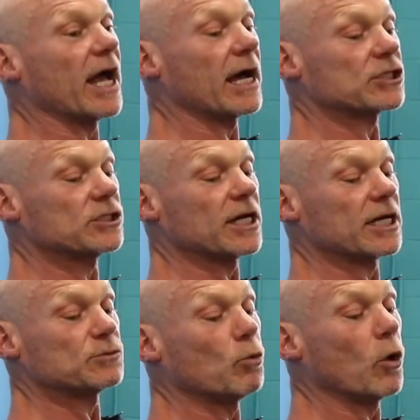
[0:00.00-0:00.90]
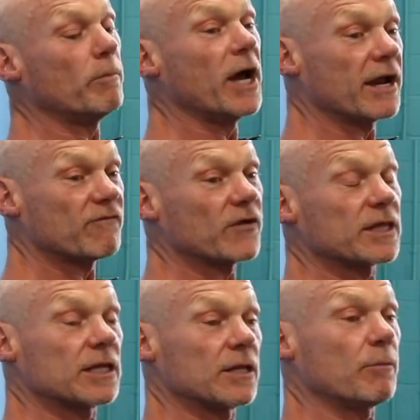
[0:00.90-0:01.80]
actually has more
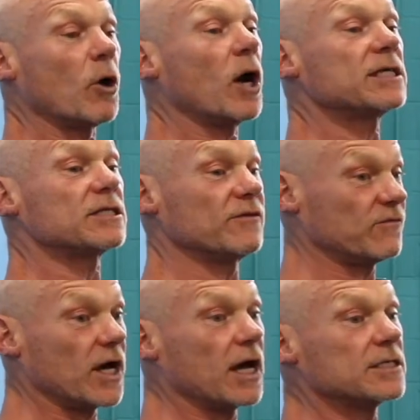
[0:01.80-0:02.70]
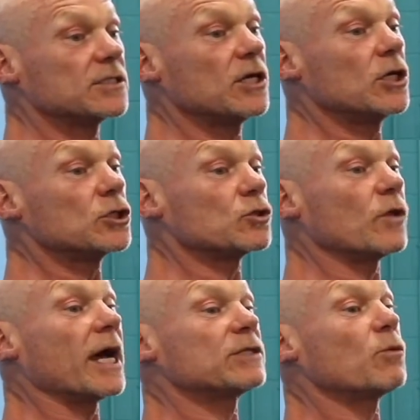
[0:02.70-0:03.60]
benefit than the positive does. So
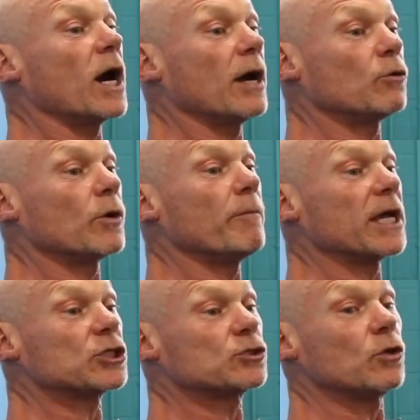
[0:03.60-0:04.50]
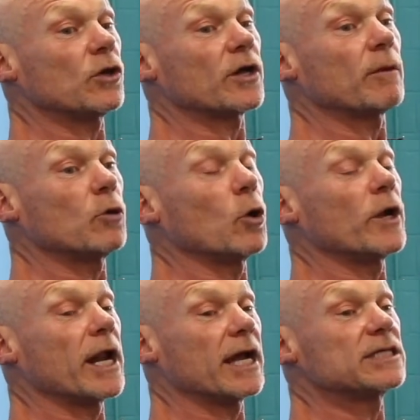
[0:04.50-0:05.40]
that's why I want to make sure that I'm
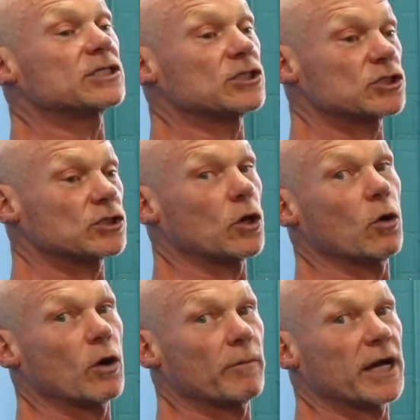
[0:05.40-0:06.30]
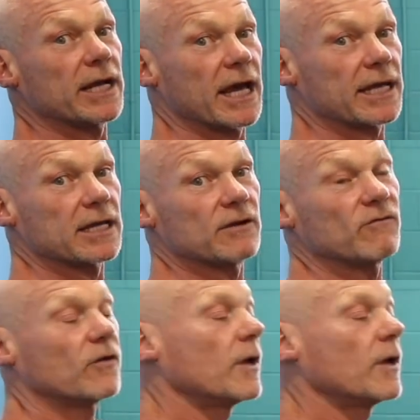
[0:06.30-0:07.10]
going nice and slow on my negative.